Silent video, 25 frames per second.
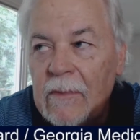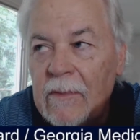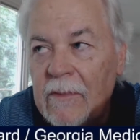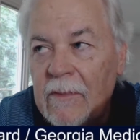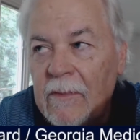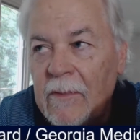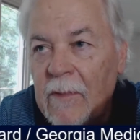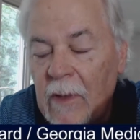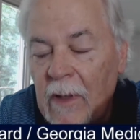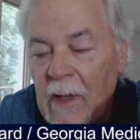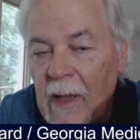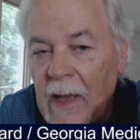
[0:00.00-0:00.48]

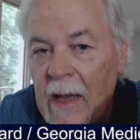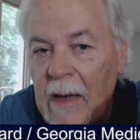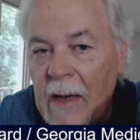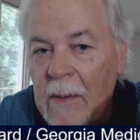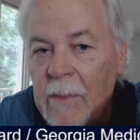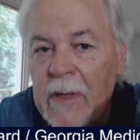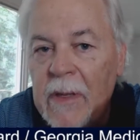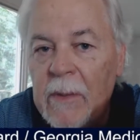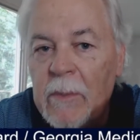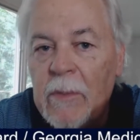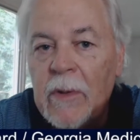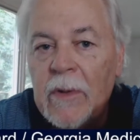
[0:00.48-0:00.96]
For a lot
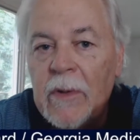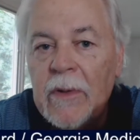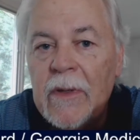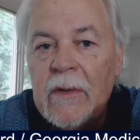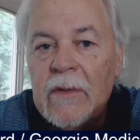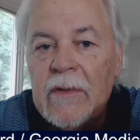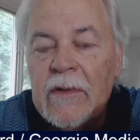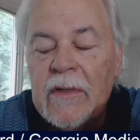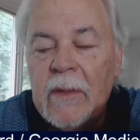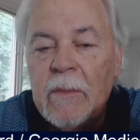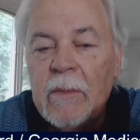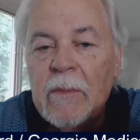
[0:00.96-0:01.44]
of people,
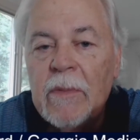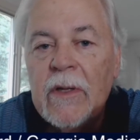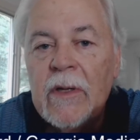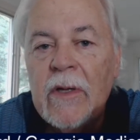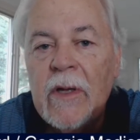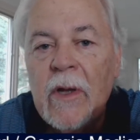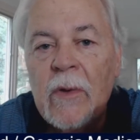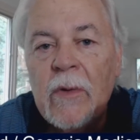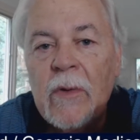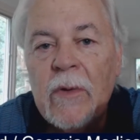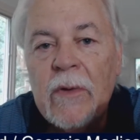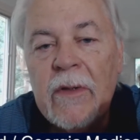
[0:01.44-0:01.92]
they'll simply
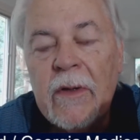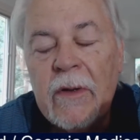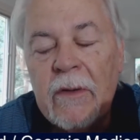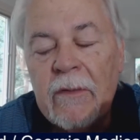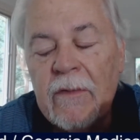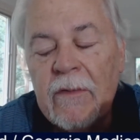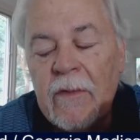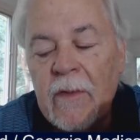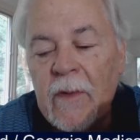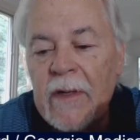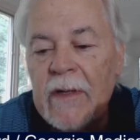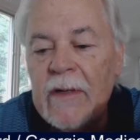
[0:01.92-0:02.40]
go to their
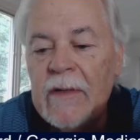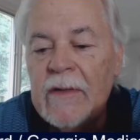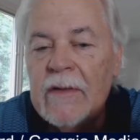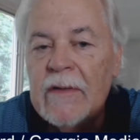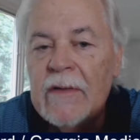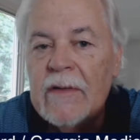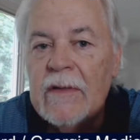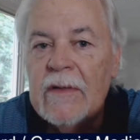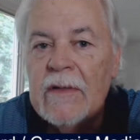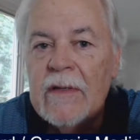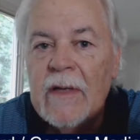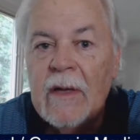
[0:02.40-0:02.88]

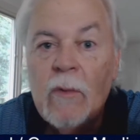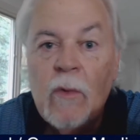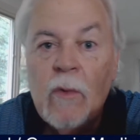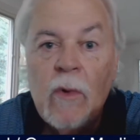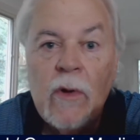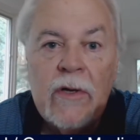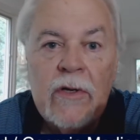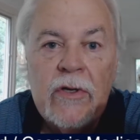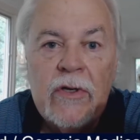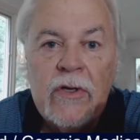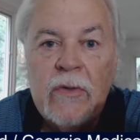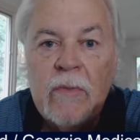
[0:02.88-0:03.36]
friends and say,
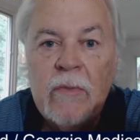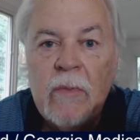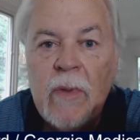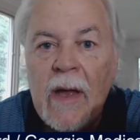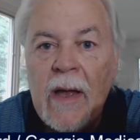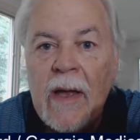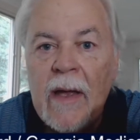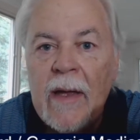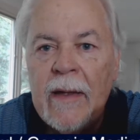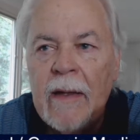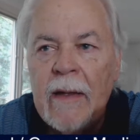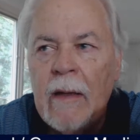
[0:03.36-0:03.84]
what did you
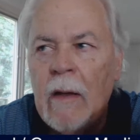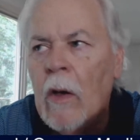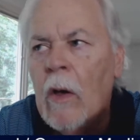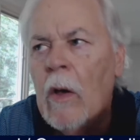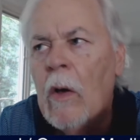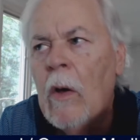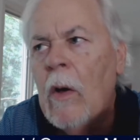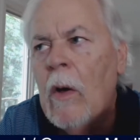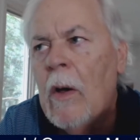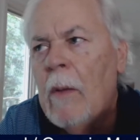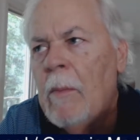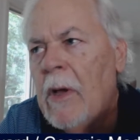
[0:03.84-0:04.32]
buy?
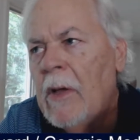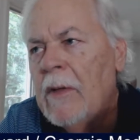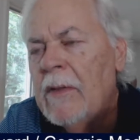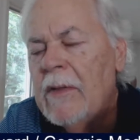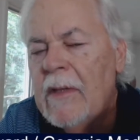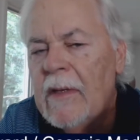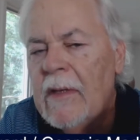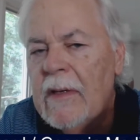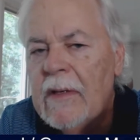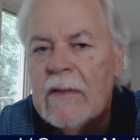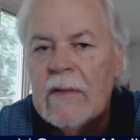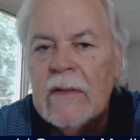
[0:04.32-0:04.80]
Oh, I
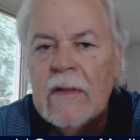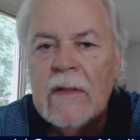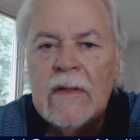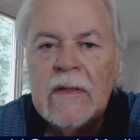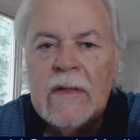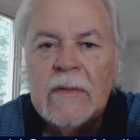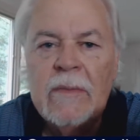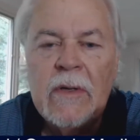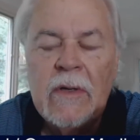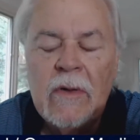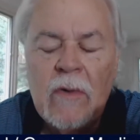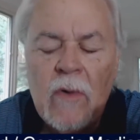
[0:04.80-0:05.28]
bought this and
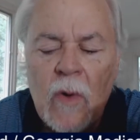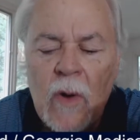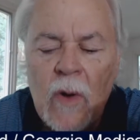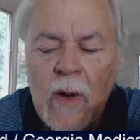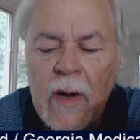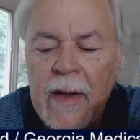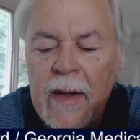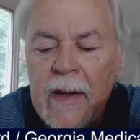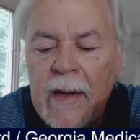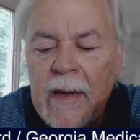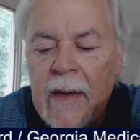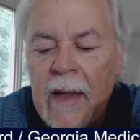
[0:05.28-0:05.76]
it's been
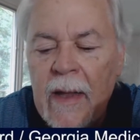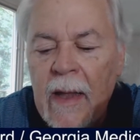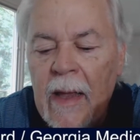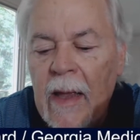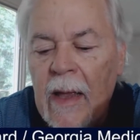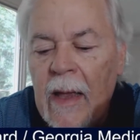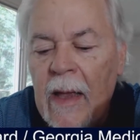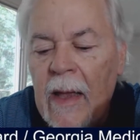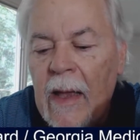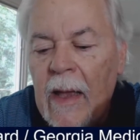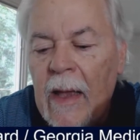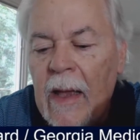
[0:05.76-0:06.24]
great.
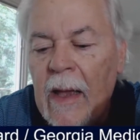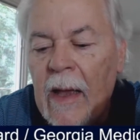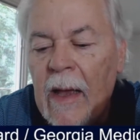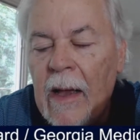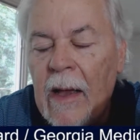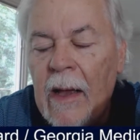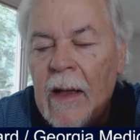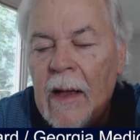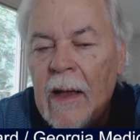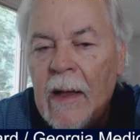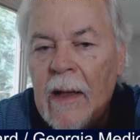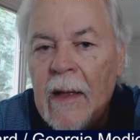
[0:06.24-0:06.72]

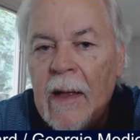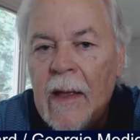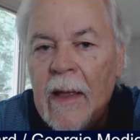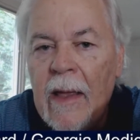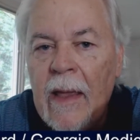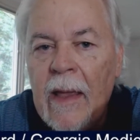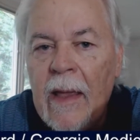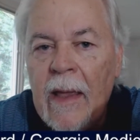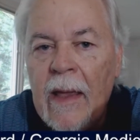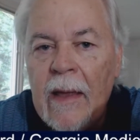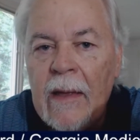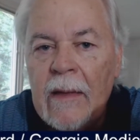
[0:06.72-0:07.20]

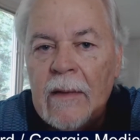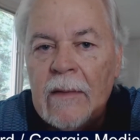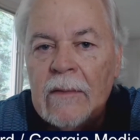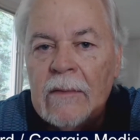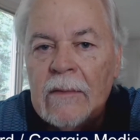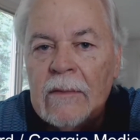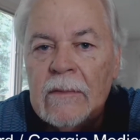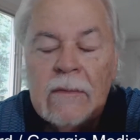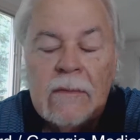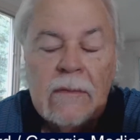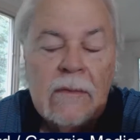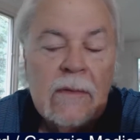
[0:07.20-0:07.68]

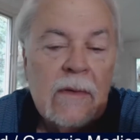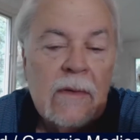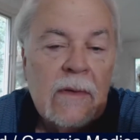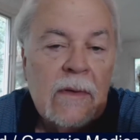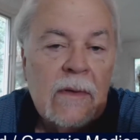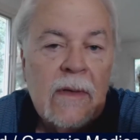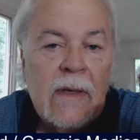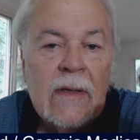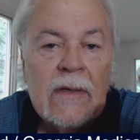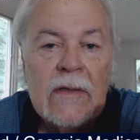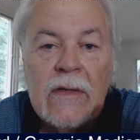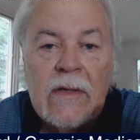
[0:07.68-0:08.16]

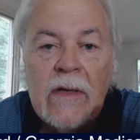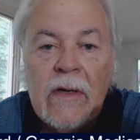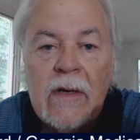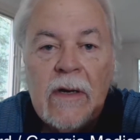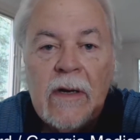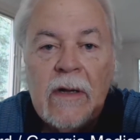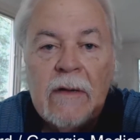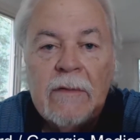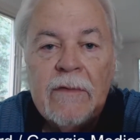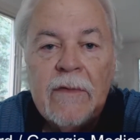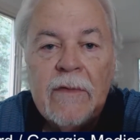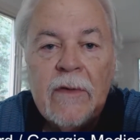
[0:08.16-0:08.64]
And that's good
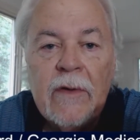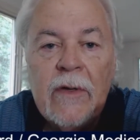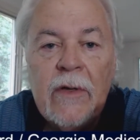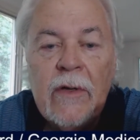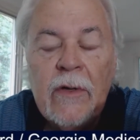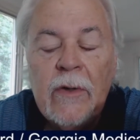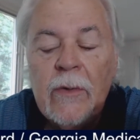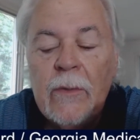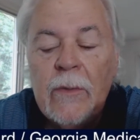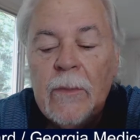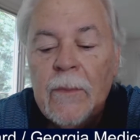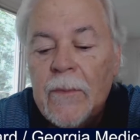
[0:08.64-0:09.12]
enough for
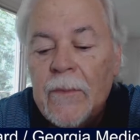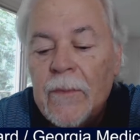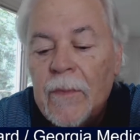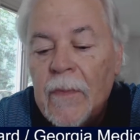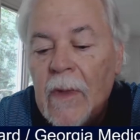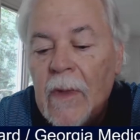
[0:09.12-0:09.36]
you.